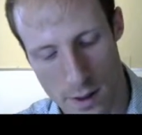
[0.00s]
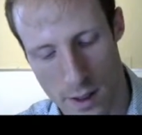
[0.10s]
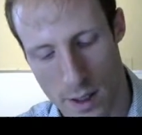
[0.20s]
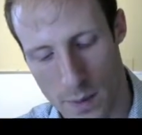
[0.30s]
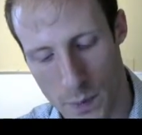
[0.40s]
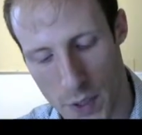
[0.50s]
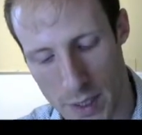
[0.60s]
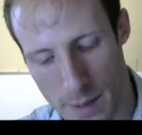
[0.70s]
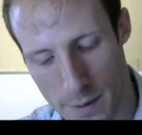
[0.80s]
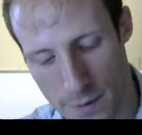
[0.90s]
But
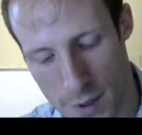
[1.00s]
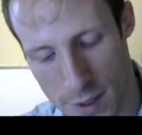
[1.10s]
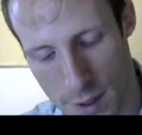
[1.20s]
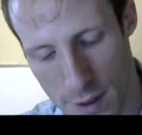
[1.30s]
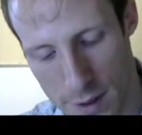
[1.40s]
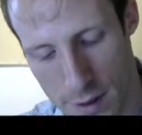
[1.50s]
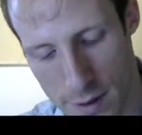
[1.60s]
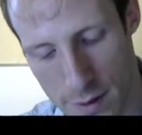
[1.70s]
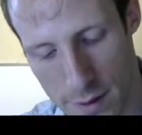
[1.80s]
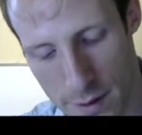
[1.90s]
depth first
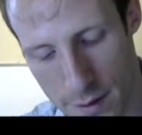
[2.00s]
search,